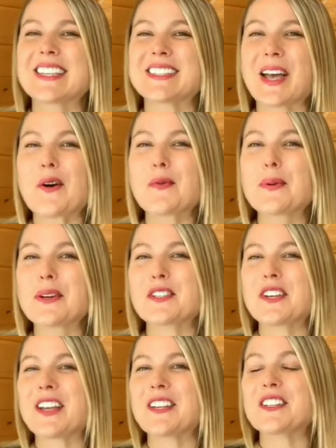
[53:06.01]
his output
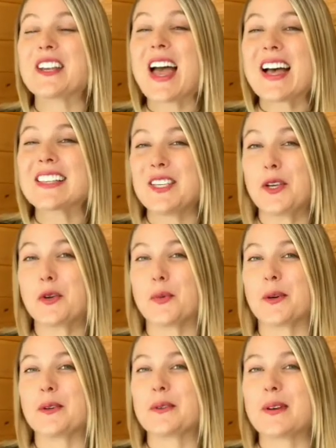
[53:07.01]
changed as he
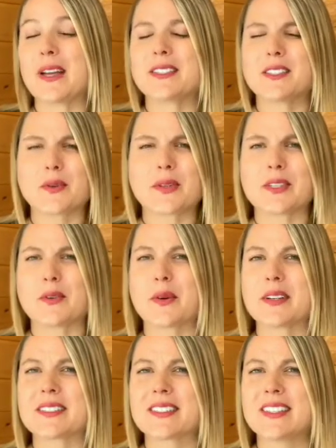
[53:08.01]
grew, and so does
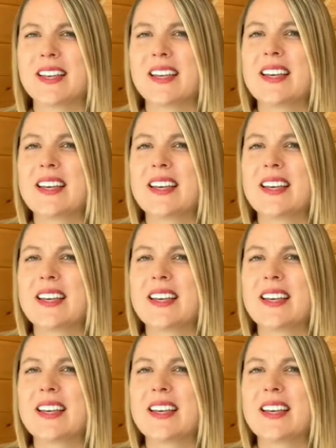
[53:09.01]
yours.